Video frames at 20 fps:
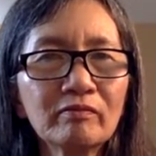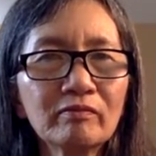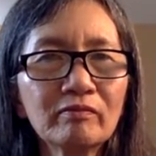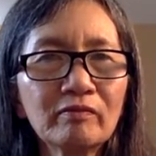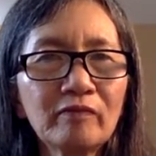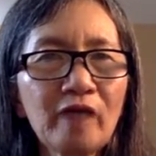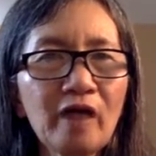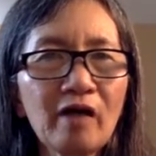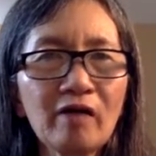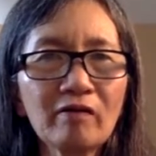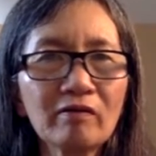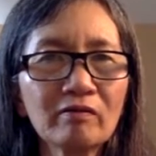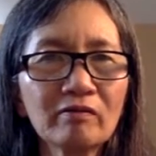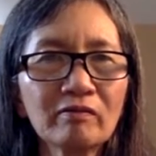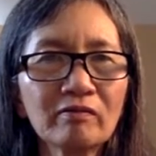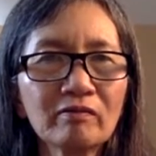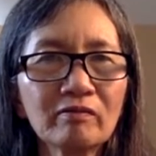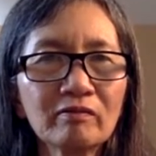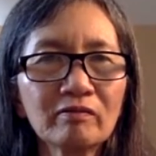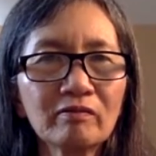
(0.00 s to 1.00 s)
Yeah.
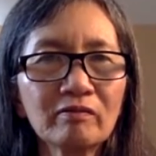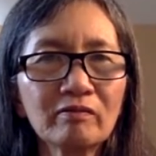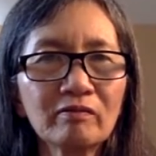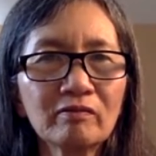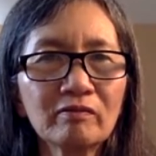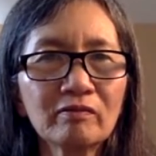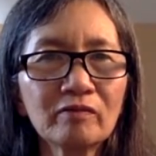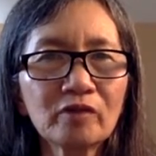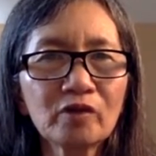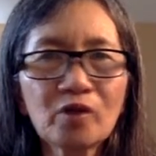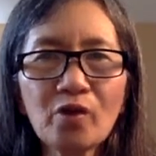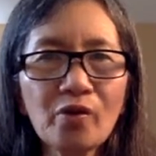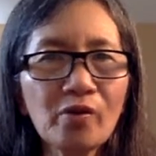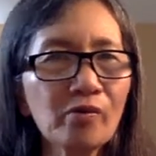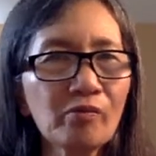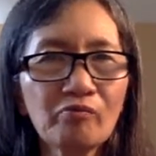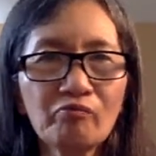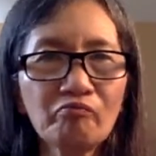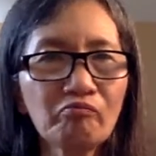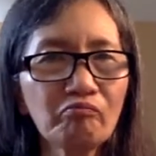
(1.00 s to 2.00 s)

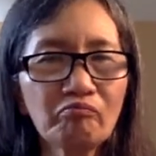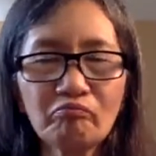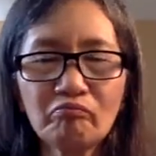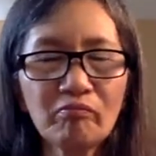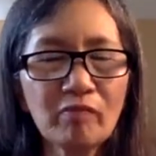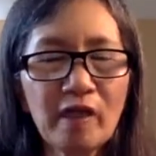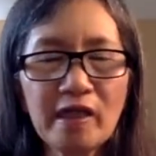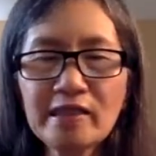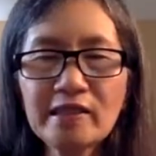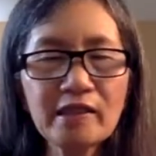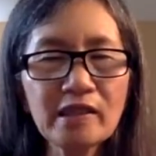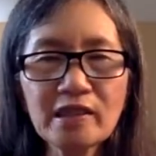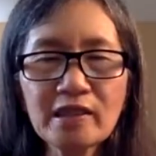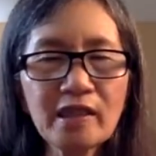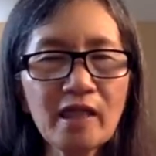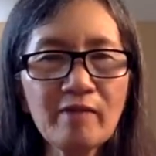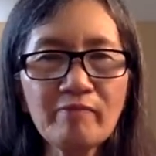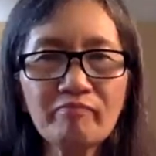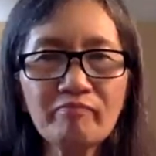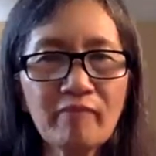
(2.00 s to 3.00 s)
So it's the
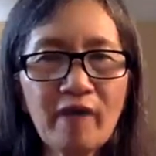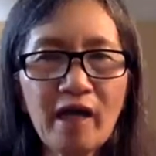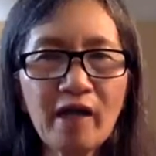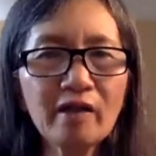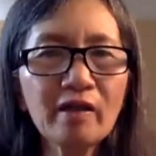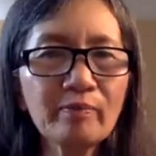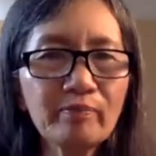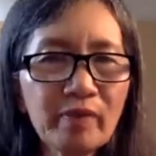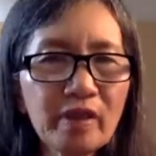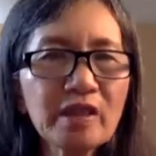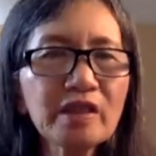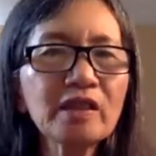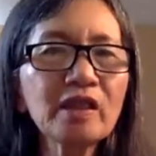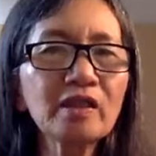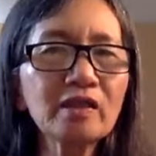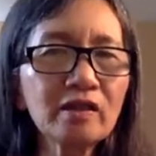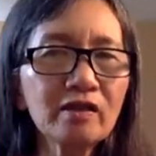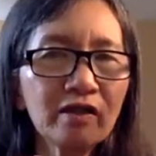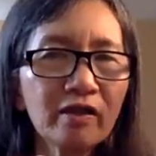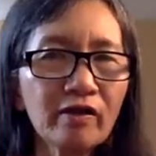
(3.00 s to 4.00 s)
same. And the
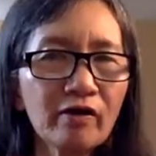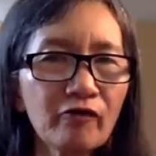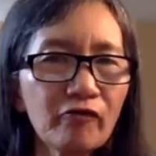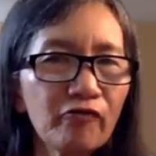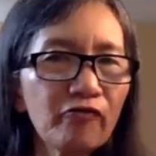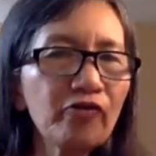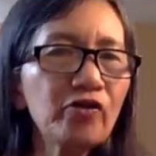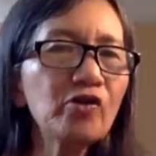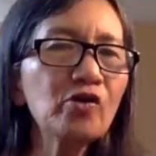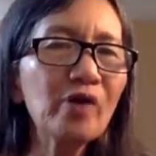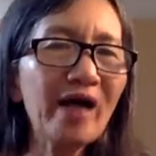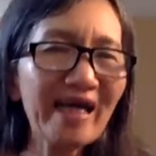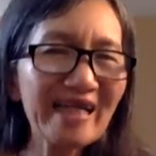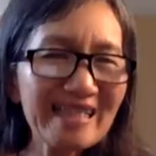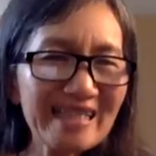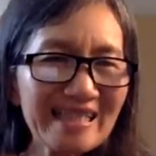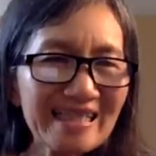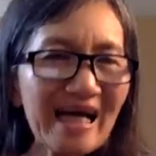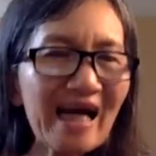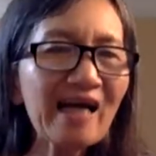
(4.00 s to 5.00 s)
person feel
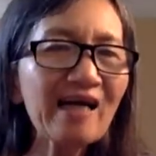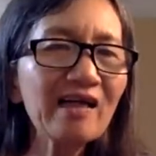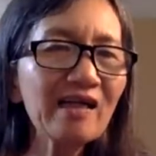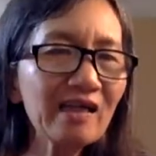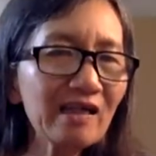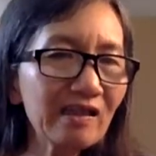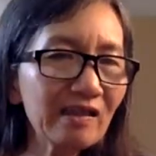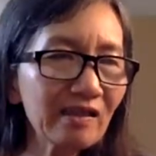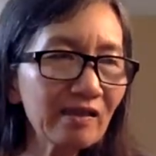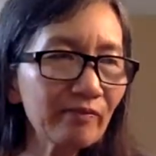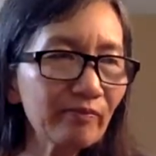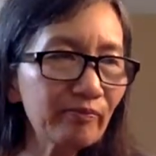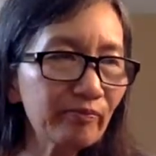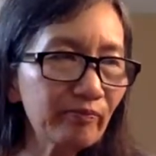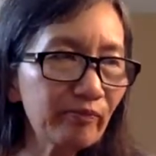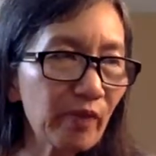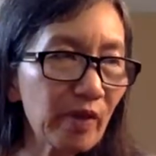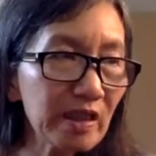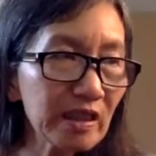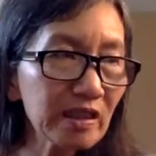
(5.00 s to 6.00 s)
exactly the
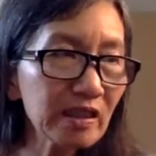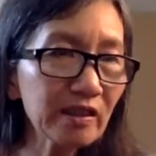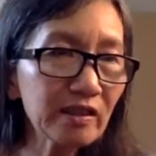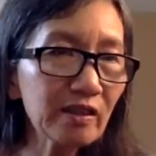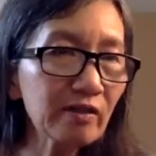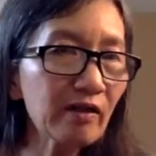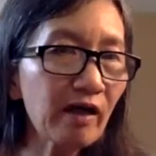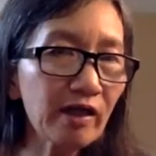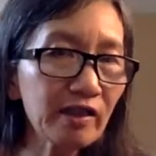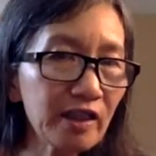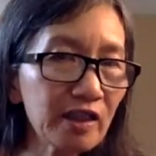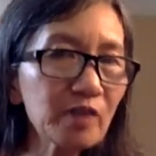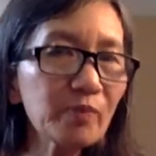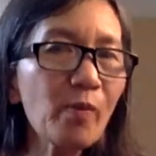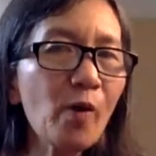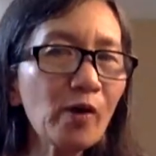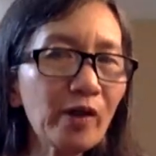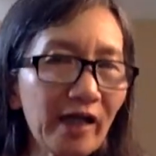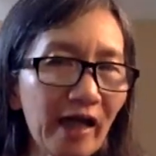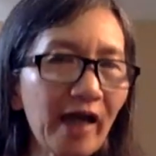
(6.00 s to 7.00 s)
person, this
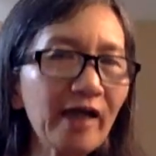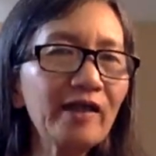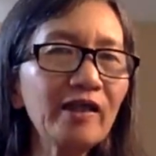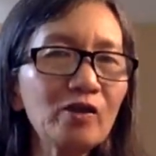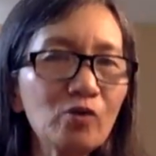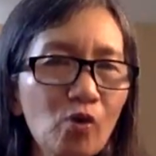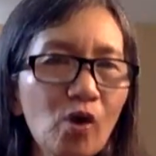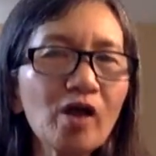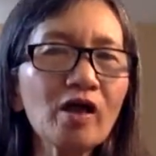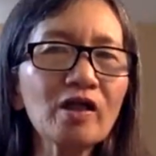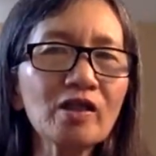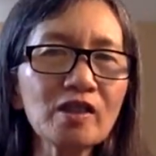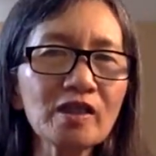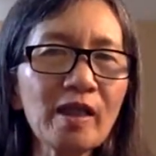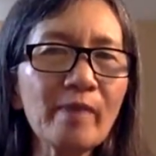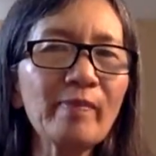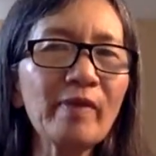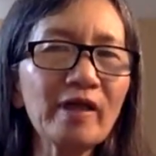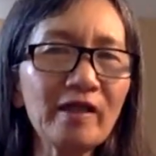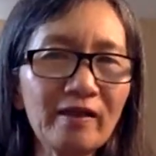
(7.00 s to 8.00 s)
morning I did work on
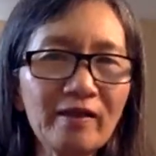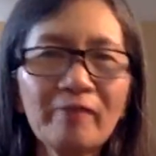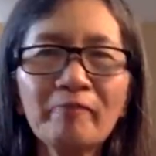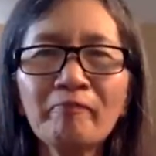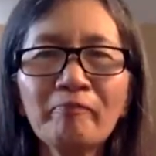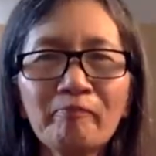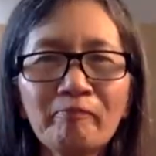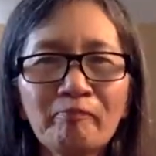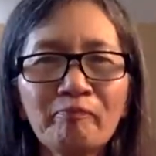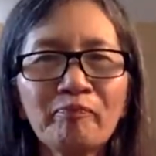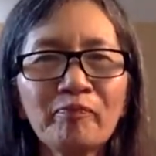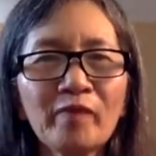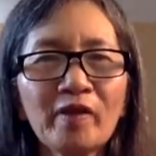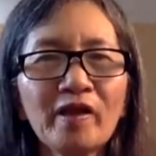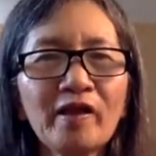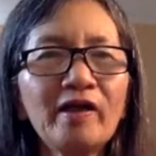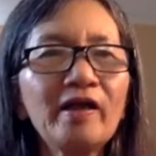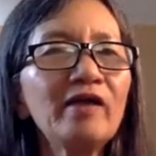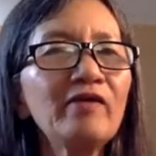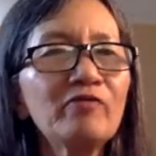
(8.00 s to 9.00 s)
somebody
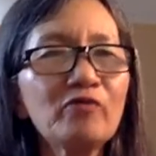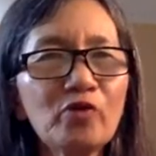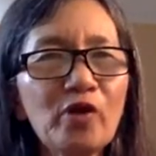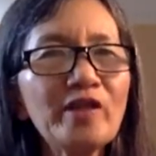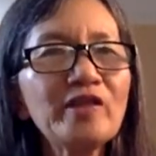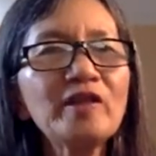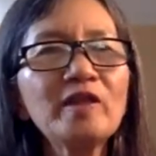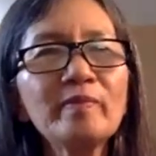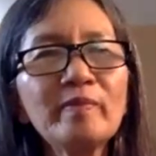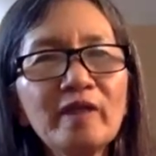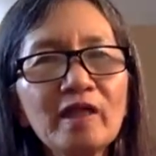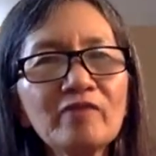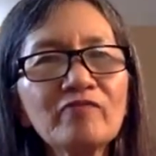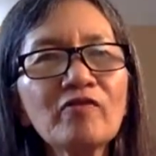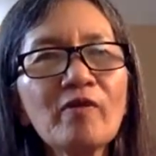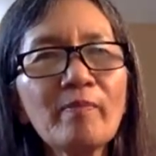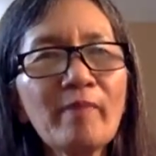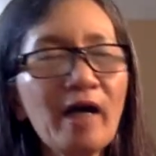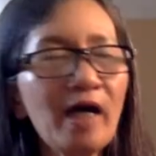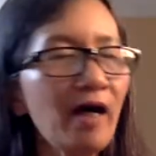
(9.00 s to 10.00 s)
live 20 minutes
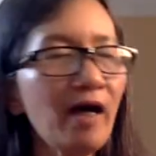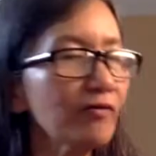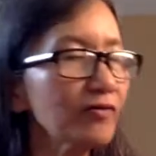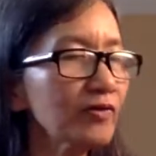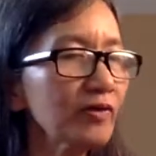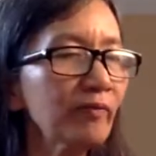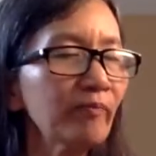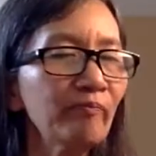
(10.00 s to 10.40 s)
from my house.